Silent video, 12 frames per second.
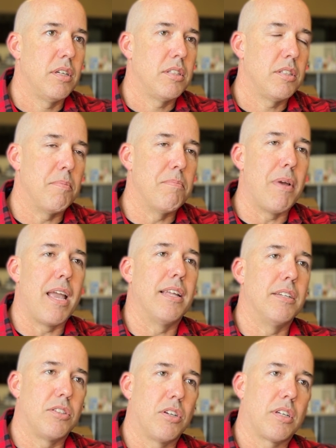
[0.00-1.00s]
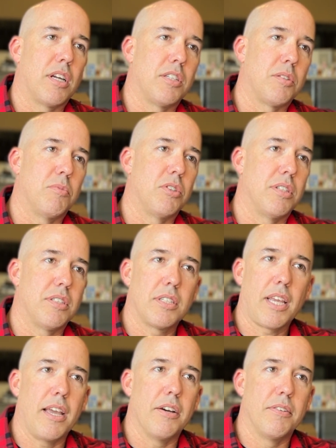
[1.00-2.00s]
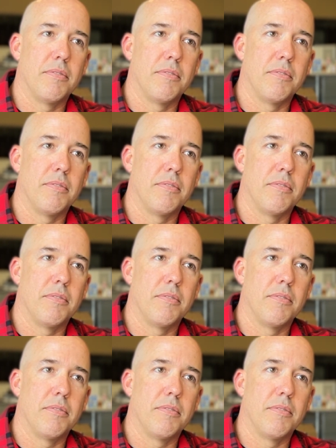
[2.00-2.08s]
to manage our customers at scale.